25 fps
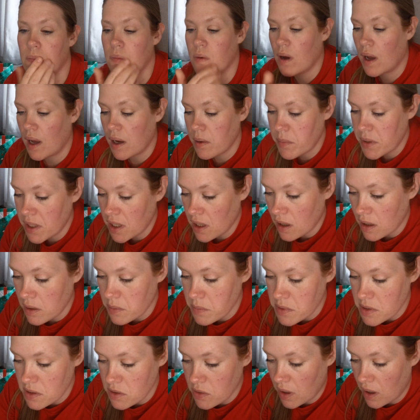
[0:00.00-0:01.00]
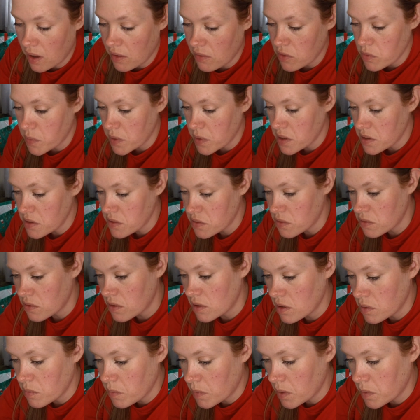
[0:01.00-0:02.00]
How many items do I have on my store at
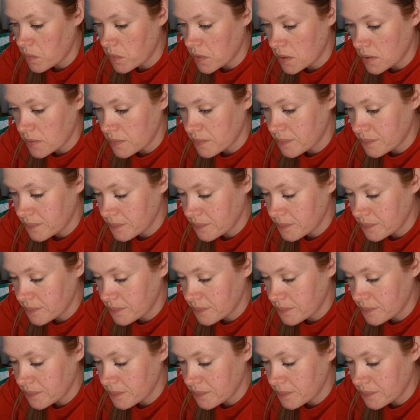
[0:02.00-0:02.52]
the moment?